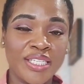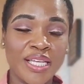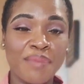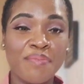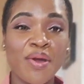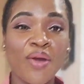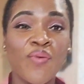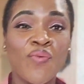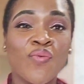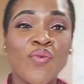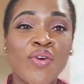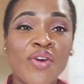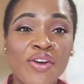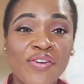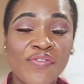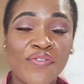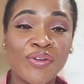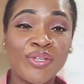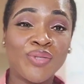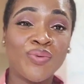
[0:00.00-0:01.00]
And my
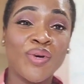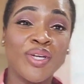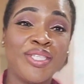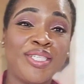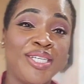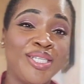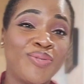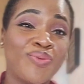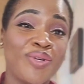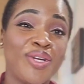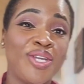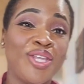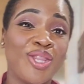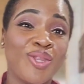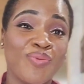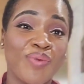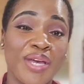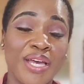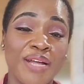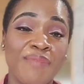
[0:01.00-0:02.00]
word for twenty
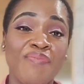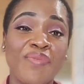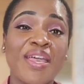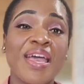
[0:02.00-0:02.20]
twenty-three